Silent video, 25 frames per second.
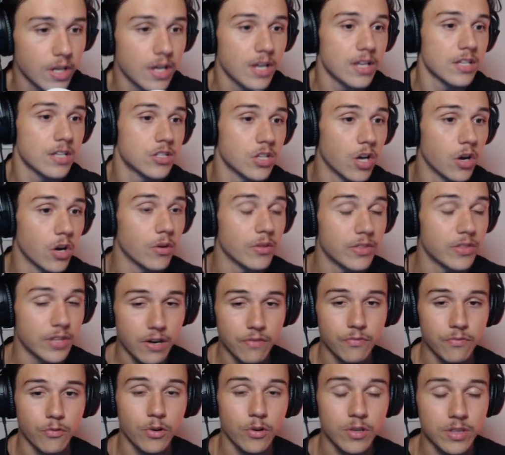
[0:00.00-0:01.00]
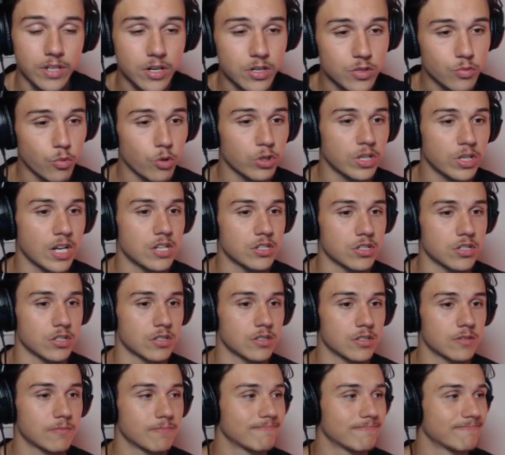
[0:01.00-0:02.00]
So therefore, there's war
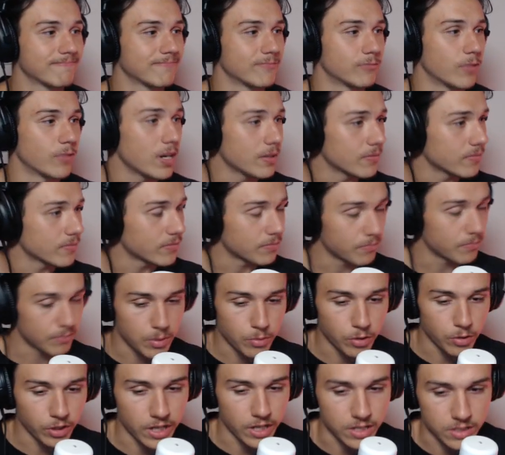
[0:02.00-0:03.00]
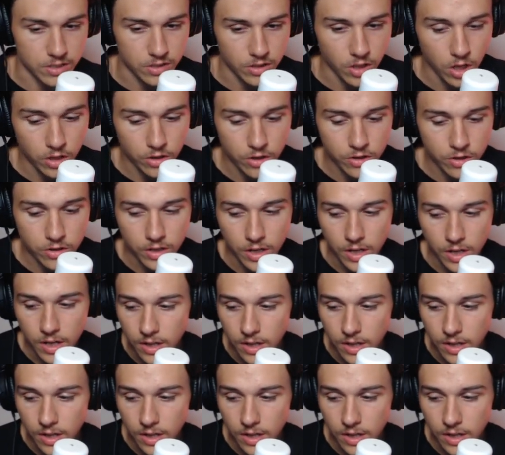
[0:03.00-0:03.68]
tensions, right? People are getting slaughtered.